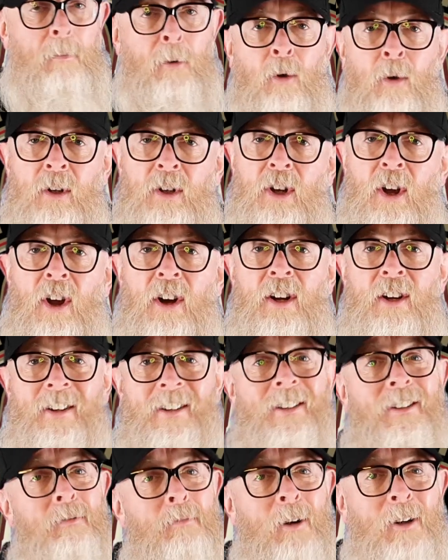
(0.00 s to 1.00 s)
of broke it down
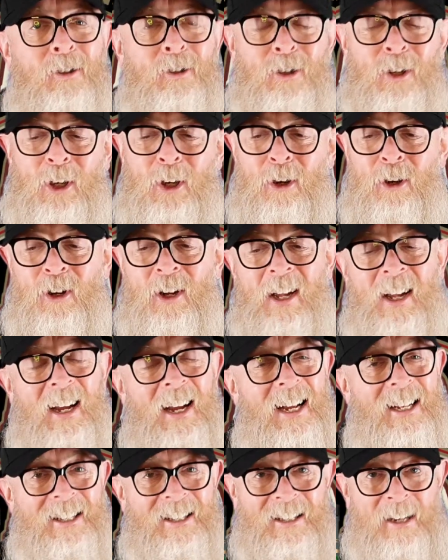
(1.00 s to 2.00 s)
as much as I could.
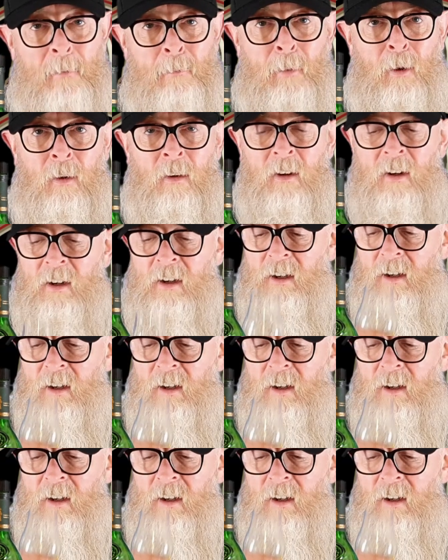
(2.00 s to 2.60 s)
It's simple.